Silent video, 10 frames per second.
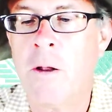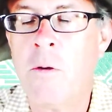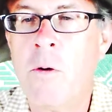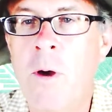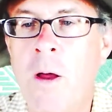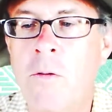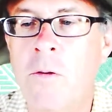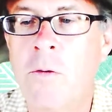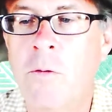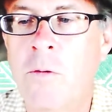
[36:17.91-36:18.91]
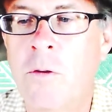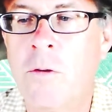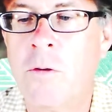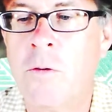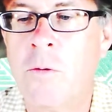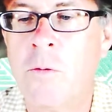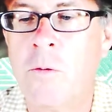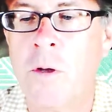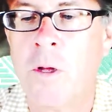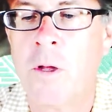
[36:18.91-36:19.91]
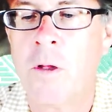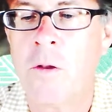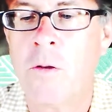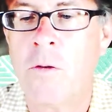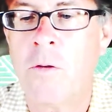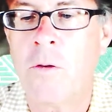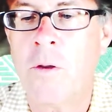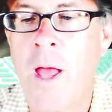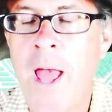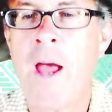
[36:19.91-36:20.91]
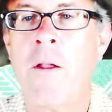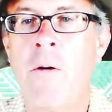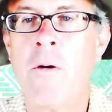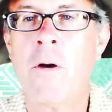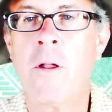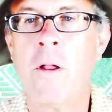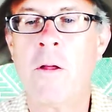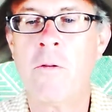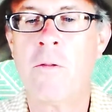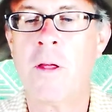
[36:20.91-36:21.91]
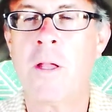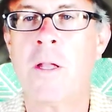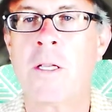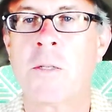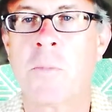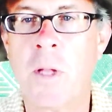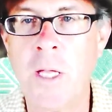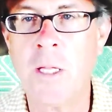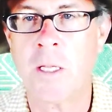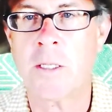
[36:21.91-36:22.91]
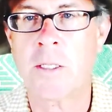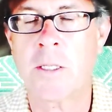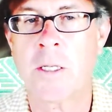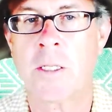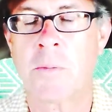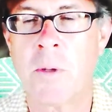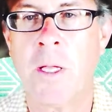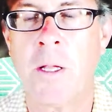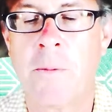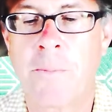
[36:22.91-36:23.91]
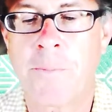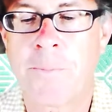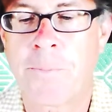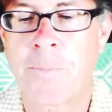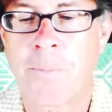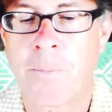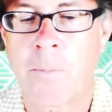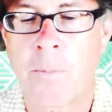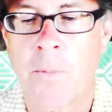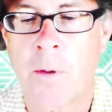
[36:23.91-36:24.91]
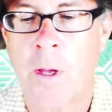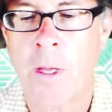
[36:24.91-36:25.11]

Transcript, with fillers: I don't know how to, to add on other than explain this, explain it.